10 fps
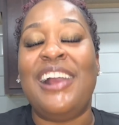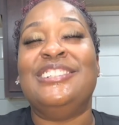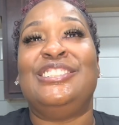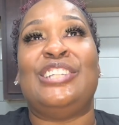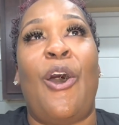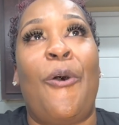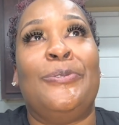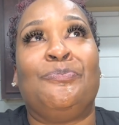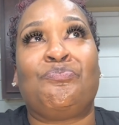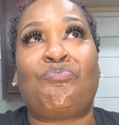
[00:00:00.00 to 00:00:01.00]

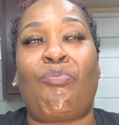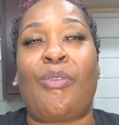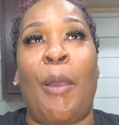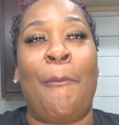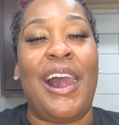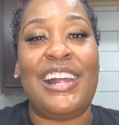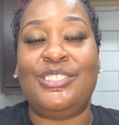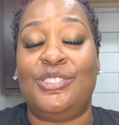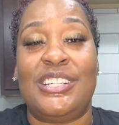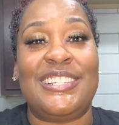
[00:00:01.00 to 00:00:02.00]
So, mind
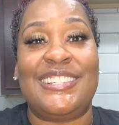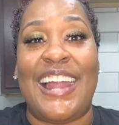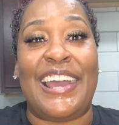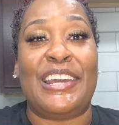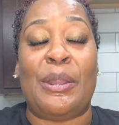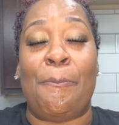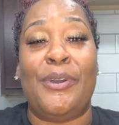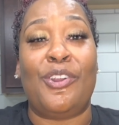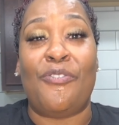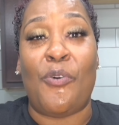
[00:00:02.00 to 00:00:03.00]
you, this is like in the
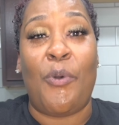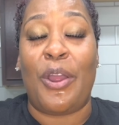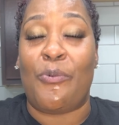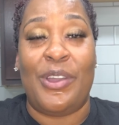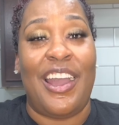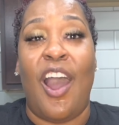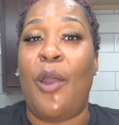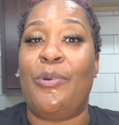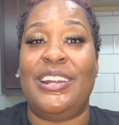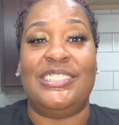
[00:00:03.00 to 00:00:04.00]
middle of a work week. I
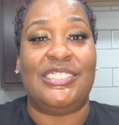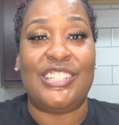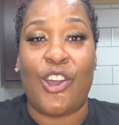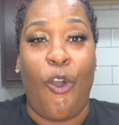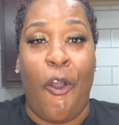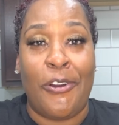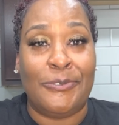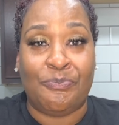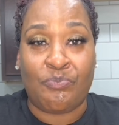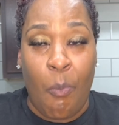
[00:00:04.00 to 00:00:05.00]
already took off
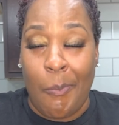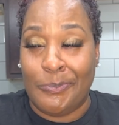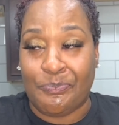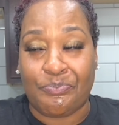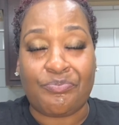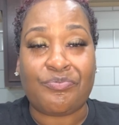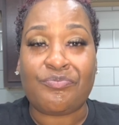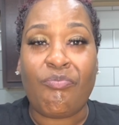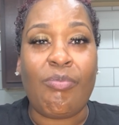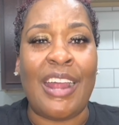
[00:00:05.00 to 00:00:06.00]

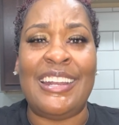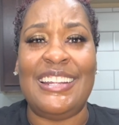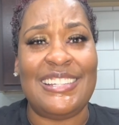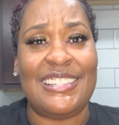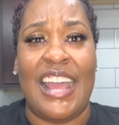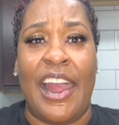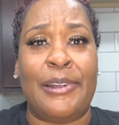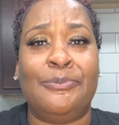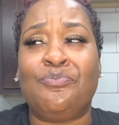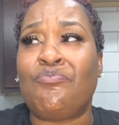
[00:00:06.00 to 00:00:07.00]
this day
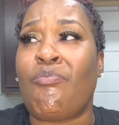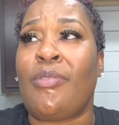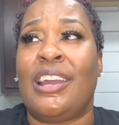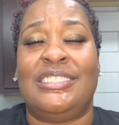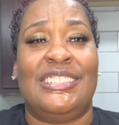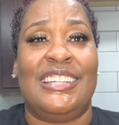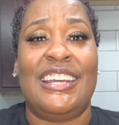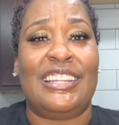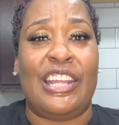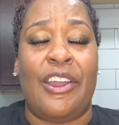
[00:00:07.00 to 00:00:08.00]
to
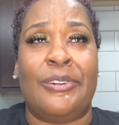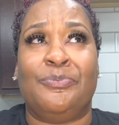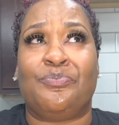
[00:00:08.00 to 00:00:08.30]
get there.